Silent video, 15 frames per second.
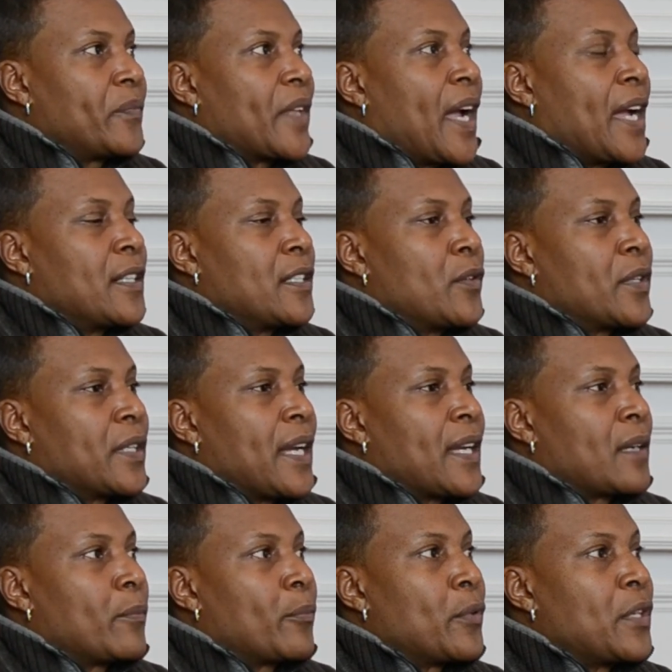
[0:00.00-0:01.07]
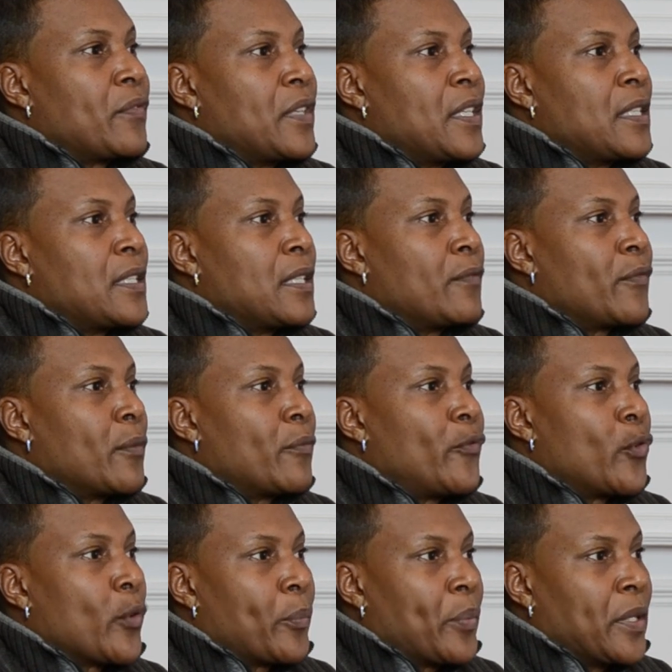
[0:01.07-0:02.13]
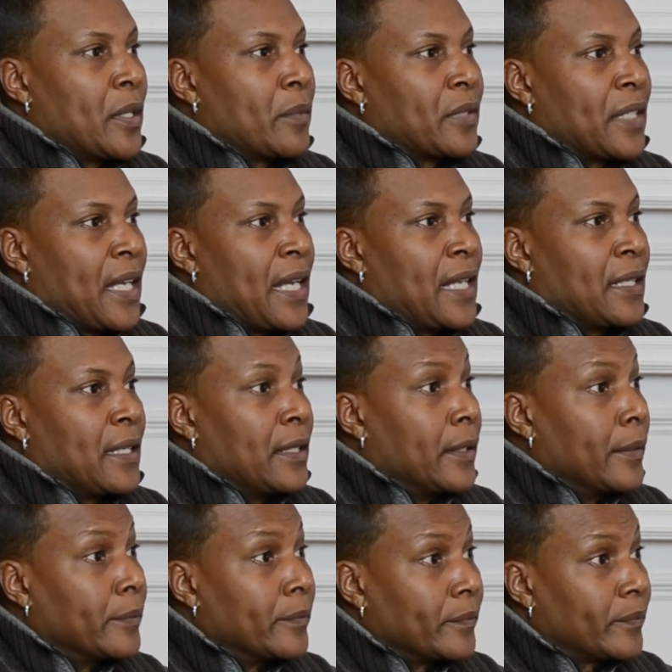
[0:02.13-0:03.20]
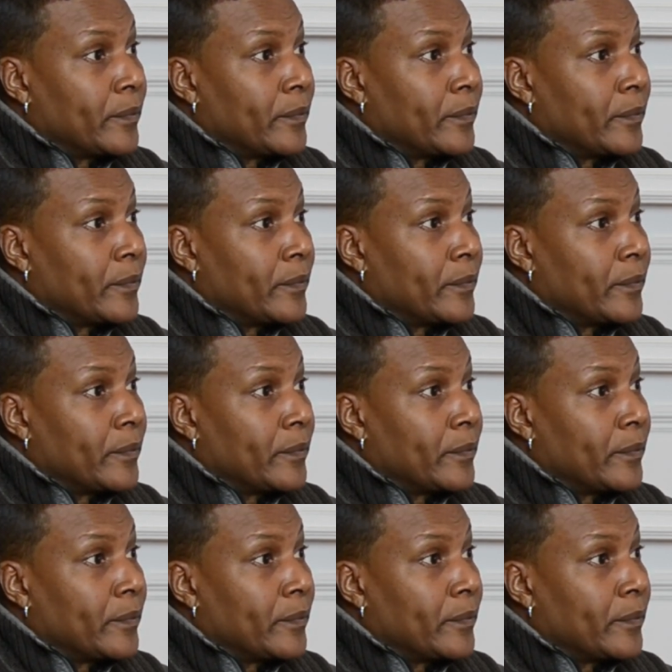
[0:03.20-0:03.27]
I know that I can breathe easy from 4 p.m. to 8 a.m.